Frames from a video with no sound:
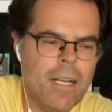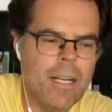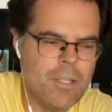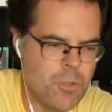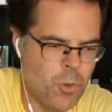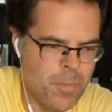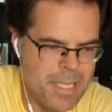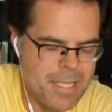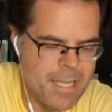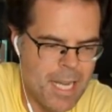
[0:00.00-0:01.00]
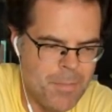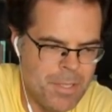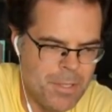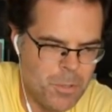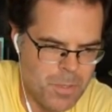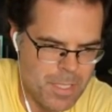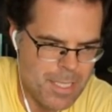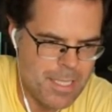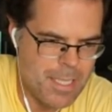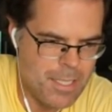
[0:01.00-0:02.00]
Stormy Simon, who was
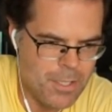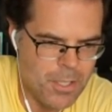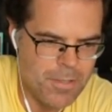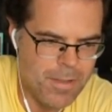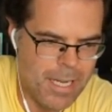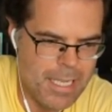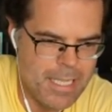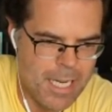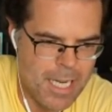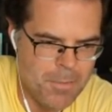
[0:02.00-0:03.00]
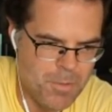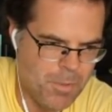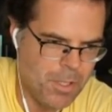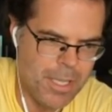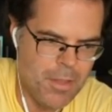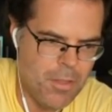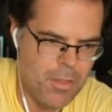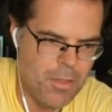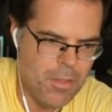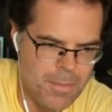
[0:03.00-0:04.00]
the CEO of High Times for like
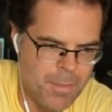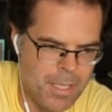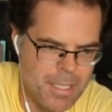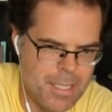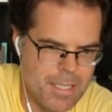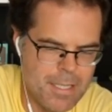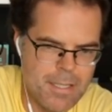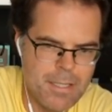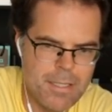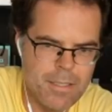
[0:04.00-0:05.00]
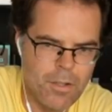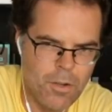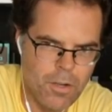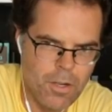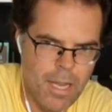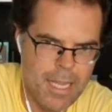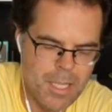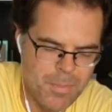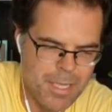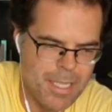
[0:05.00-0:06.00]
three months at the
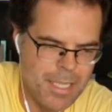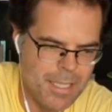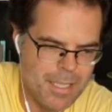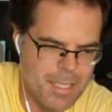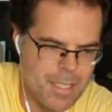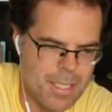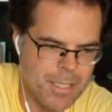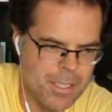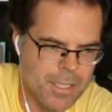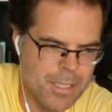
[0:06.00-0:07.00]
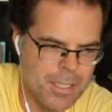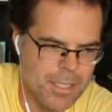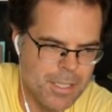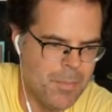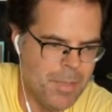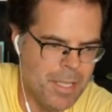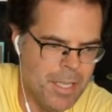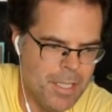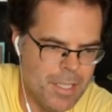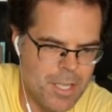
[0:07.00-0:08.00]
beginning of this year about coming
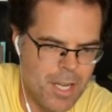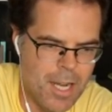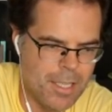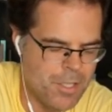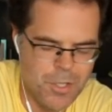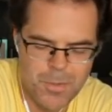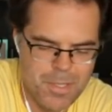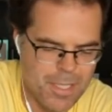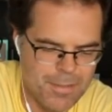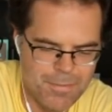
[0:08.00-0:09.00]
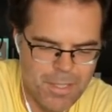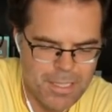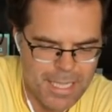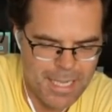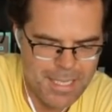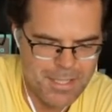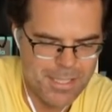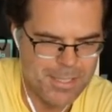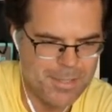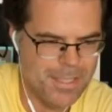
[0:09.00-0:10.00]
on to talk. And she was like, fuck yeah.
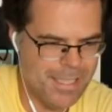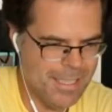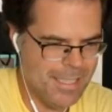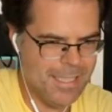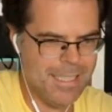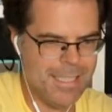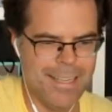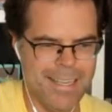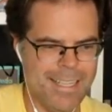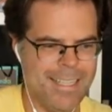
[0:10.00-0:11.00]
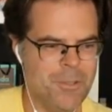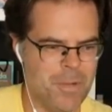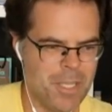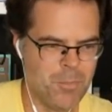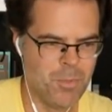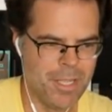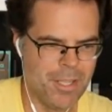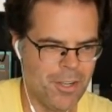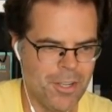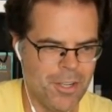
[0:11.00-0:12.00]
So uh, we could bring
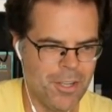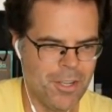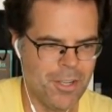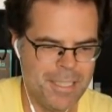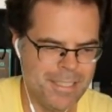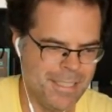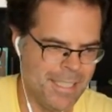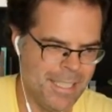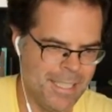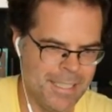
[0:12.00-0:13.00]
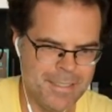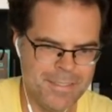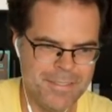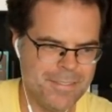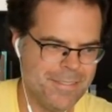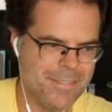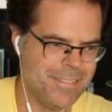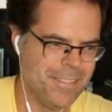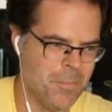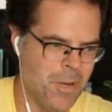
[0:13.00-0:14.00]
her on and
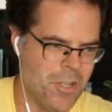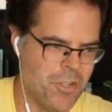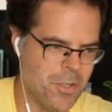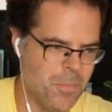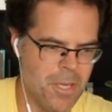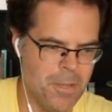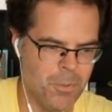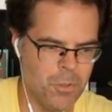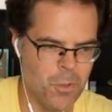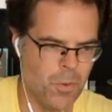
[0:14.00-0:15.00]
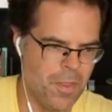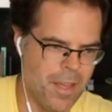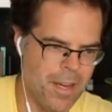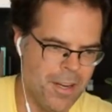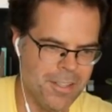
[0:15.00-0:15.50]
a bunch of the people who were there